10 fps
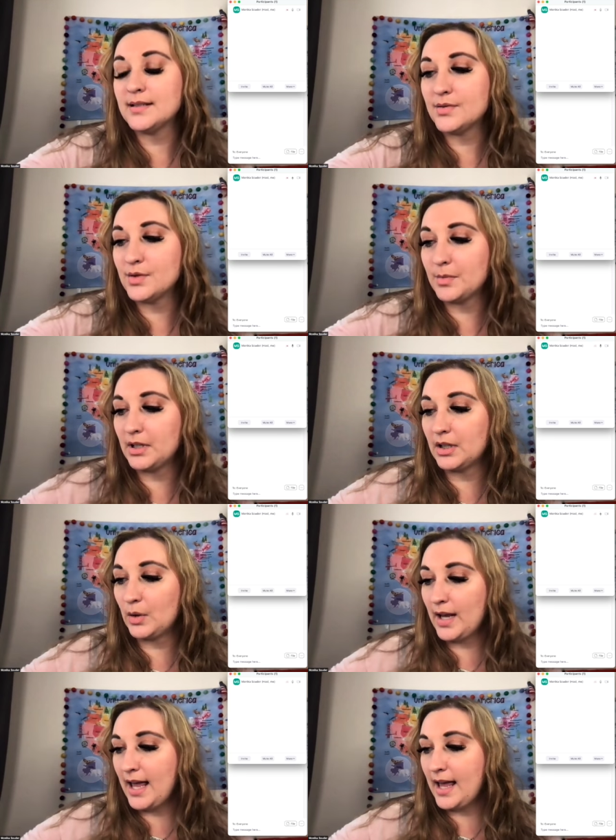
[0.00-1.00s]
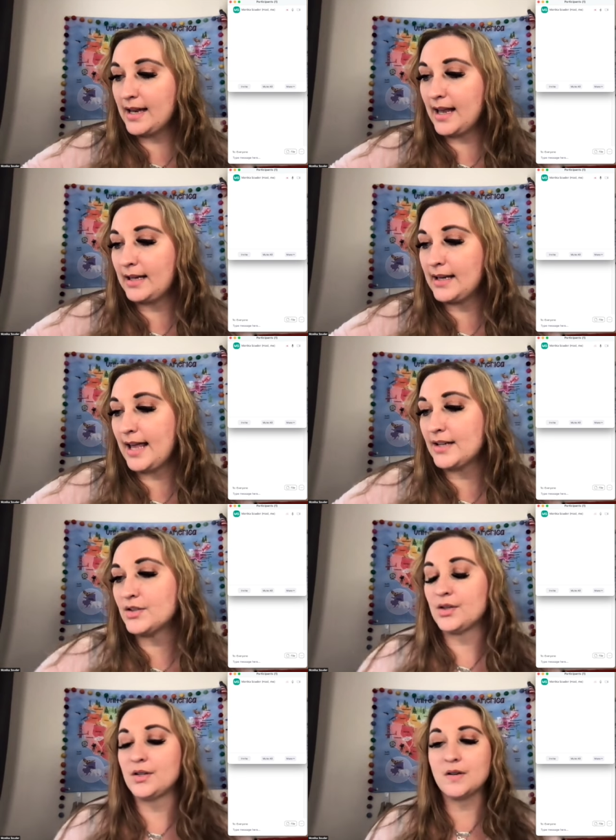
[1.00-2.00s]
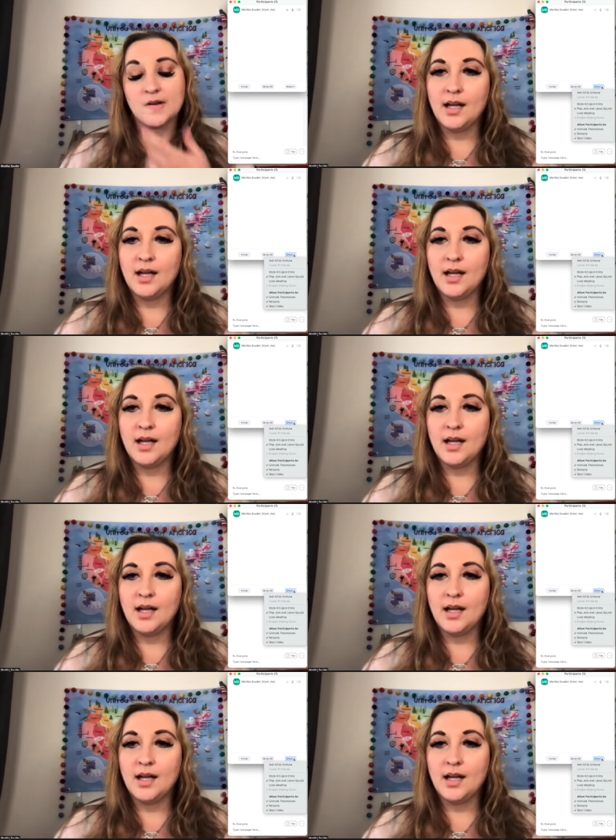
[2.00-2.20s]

so I'm going to go ahead and enter.